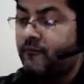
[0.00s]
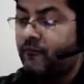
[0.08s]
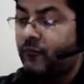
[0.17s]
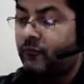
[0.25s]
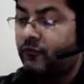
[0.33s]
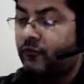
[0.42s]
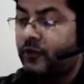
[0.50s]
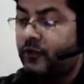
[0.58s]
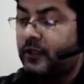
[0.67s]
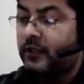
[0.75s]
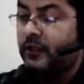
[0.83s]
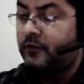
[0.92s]

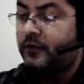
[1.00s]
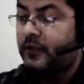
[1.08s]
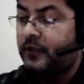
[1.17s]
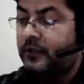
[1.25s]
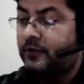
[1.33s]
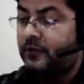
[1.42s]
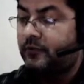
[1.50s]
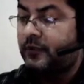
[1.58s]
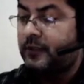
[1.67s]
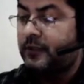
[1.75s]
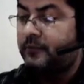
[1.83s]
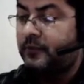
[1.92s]
we have a
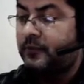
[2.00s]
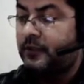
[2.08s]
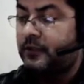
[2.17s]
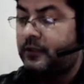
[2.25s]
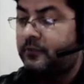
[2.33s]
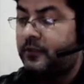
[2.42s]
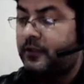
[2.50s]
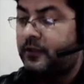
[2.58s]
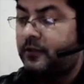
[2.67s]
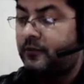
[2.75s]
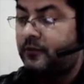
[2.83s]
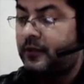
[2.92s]
square plus b
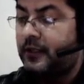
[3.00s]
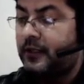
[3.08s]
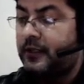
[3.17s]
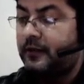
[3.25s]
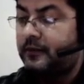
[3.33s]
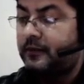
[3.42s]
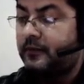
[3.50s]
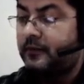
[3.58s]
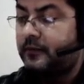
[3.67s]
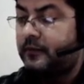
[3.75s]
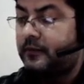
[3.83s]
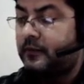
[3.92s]
square
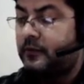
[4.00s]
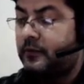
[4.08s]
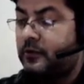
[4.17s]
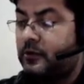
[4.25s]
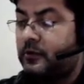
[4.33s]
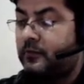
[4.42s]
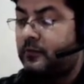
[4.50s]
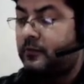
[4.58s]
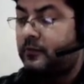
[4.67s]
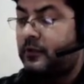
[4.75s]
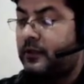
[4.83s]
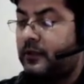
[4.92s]

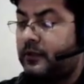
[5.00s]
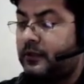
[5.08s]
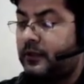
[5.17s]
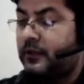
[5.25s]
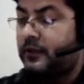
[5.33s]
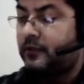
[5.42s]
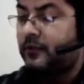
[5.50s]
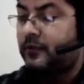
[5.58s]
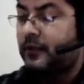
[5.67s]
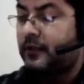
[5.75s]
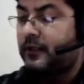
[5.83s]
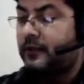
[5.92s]
plus c
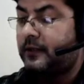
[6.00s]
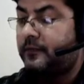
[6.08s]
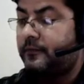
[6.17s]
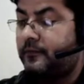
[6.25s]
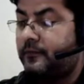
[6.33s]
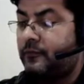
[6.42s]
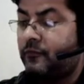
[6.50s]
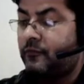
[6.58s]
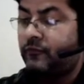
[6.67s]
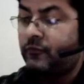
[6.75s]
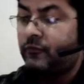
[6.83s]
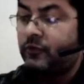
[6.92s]
square.
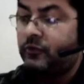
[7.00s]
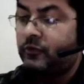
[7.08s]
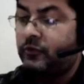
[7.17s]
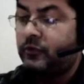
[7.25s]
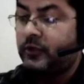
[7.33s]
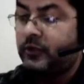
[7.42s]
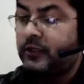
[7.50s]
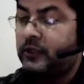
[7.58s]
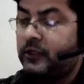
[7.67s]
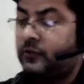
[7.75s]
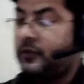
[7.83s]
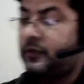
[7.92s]
Okay,
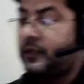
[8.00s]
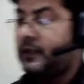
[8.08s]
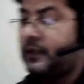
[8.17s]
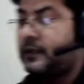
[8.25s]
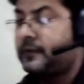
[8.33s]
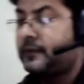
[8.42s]
now take